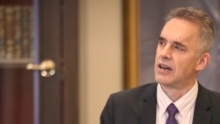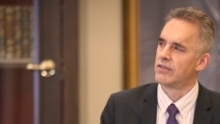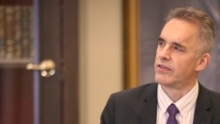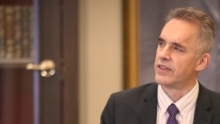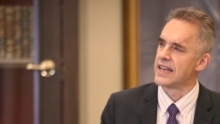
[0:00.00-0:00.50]

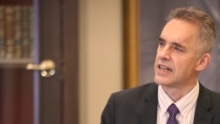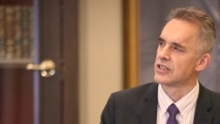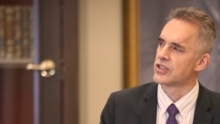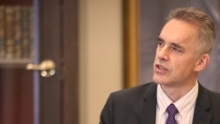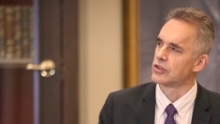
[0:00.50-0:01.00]
of the
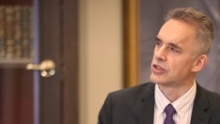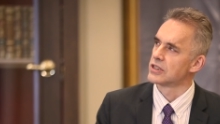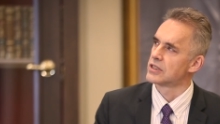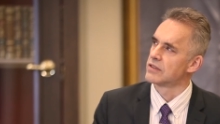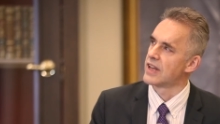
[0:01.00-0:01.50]
English
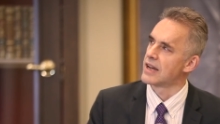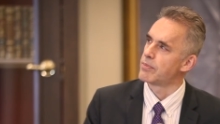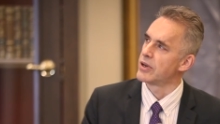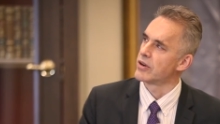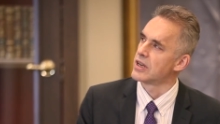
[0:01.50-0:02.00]
socialist of
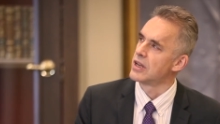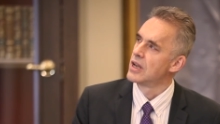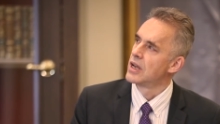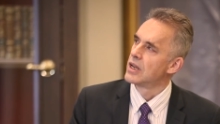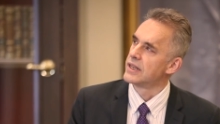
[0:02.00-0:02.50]
that period
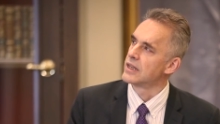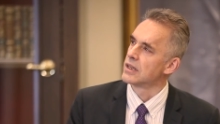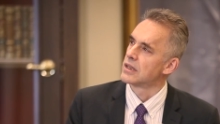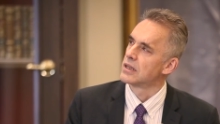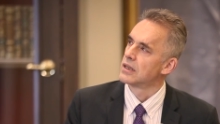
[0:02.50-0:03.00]

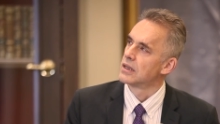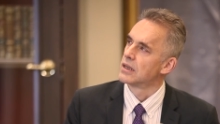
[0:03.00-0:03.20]
didn't